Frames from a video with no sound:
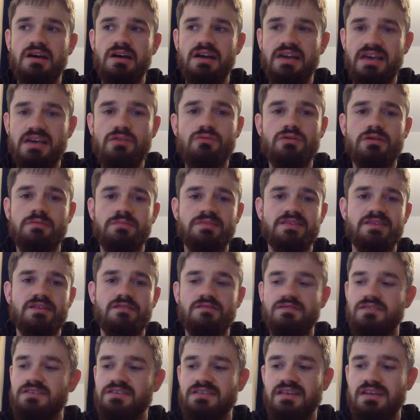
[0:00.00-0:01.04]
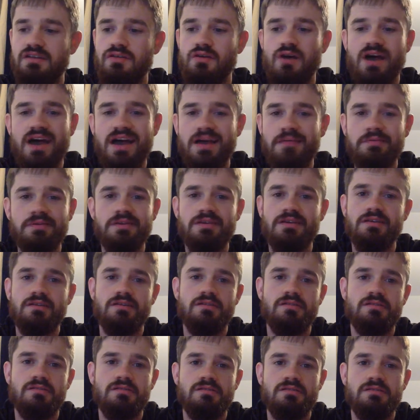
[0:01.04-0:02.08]
kill themselves because they're not happy.
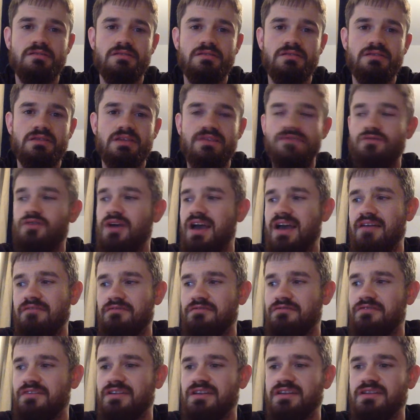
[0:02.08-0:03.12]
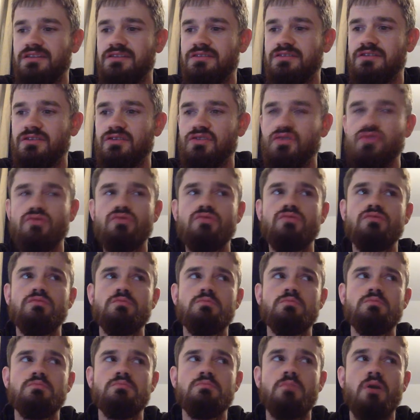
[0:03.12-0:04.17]
They've got everything that
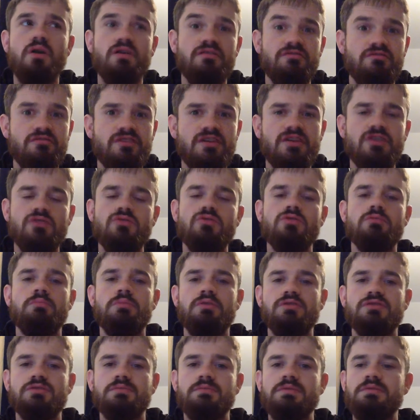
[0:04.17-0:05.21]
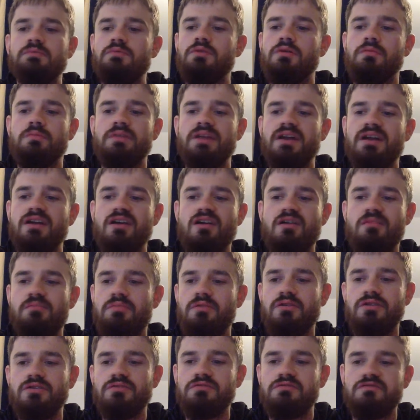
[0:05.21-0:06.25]
you might think you could possibly want, but that can't
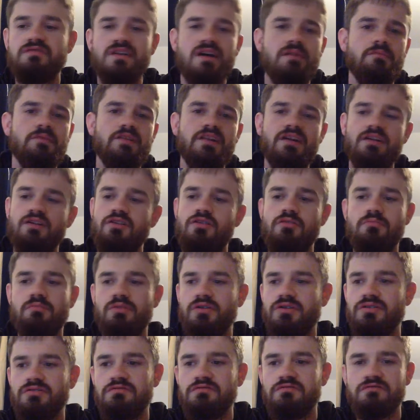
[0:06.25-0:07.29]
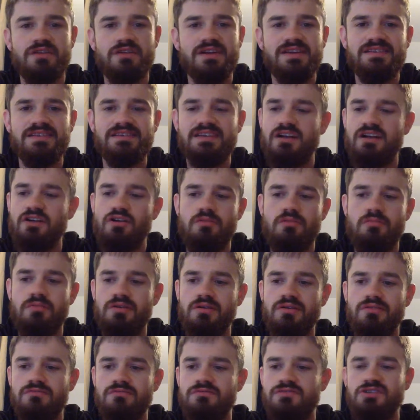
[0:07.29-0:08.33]
buy you family, that can't buy you friends, that can't buy
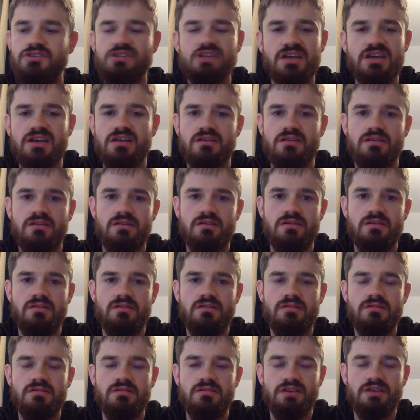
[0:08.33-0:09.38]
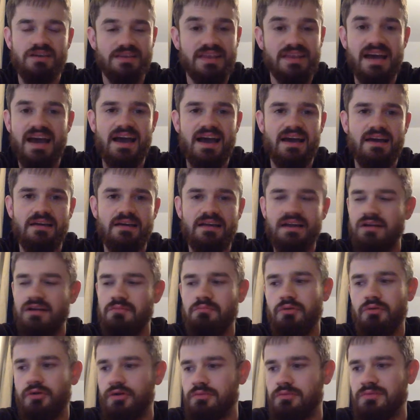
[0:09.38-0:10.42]
you shit. like that. That can
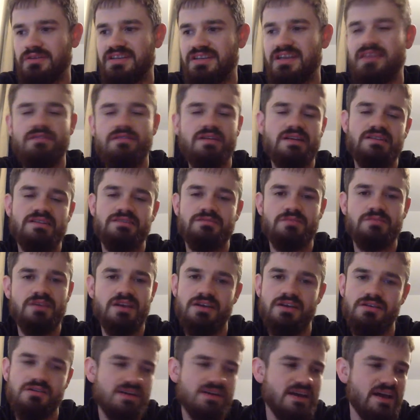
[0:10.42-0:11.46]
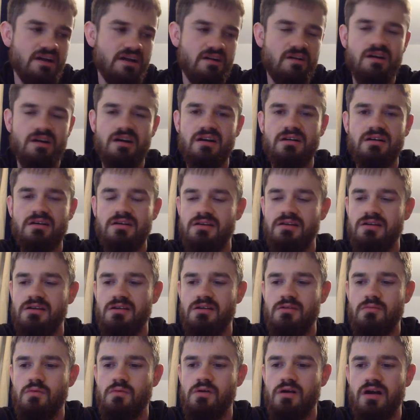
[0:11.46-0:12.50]
buy you materialism. Yeah, you can get a car.
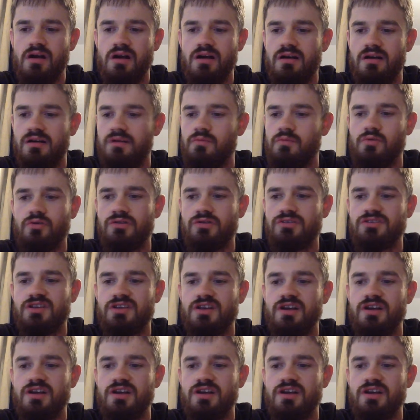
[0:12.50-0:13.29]
What car? What good's a